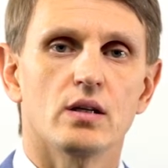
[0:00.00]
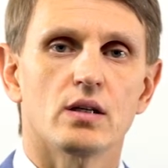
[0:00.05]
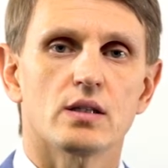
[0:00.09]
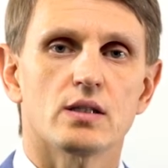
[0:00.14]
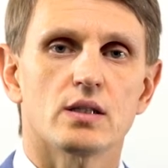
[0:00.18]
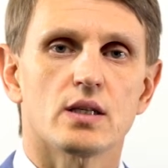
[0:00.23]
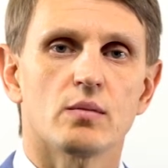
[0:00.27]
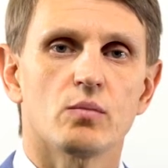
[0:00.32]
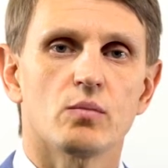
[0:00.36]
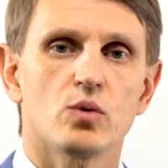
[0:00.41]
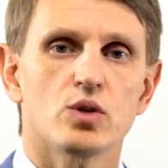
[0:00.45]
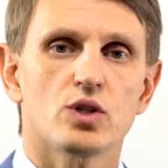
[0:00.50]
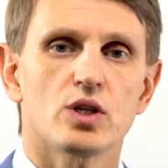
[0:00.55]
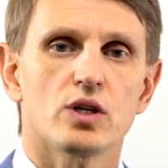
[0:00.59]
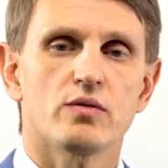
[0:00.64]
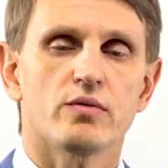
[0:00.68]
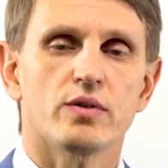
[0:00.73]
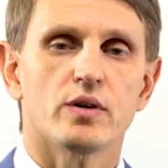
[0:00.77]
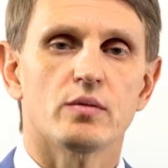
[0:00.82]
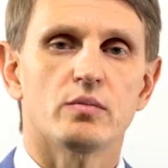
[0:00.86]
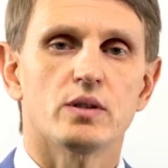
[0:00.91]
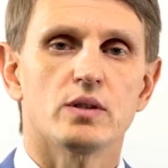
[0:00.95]
and have no
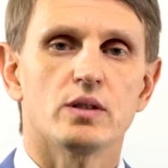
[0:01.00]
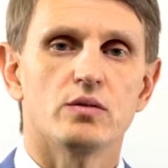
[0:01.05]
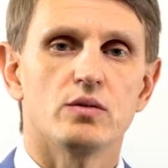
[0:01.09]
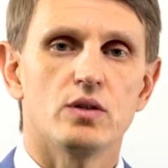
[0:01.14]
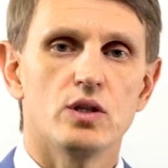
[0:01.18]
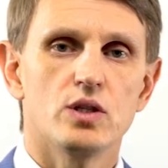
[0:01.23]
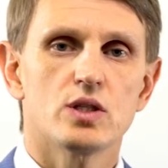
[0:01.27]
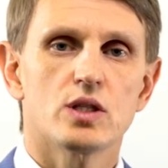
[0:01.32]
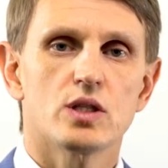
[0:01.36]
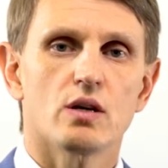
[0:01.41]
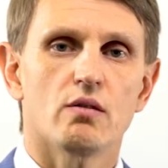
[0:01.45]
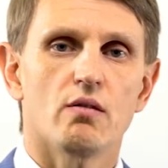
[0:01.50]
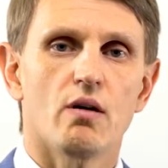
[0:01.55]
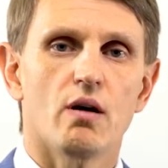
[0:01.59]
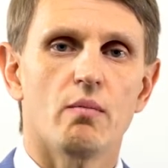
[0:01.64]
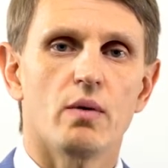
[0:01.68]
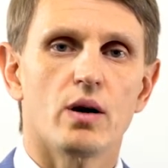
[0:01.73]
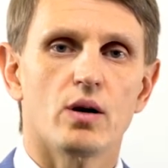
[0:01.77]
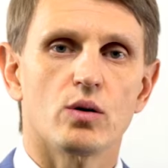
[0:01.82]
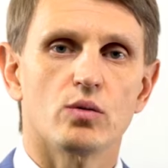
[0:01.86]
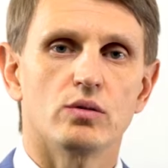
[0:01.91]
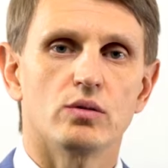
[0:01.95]
problems with
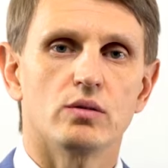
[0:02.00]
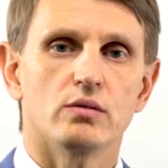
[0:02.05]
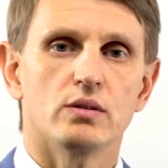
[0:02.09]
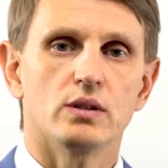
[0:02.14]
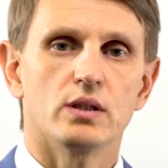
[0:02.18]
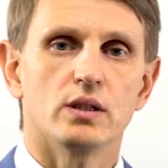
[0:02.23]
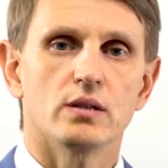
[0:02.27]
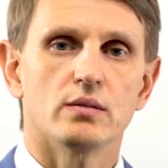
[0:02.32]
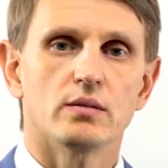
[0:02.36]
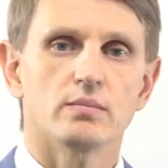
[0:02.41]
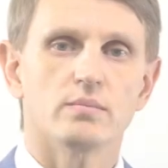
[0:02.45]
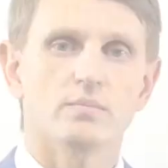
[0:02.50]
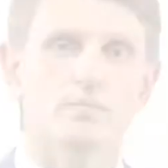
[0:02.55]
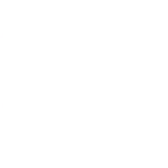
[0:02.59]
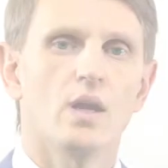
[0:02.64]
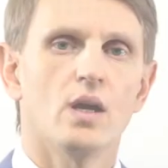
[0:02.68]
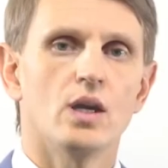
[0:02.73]
customs clearance.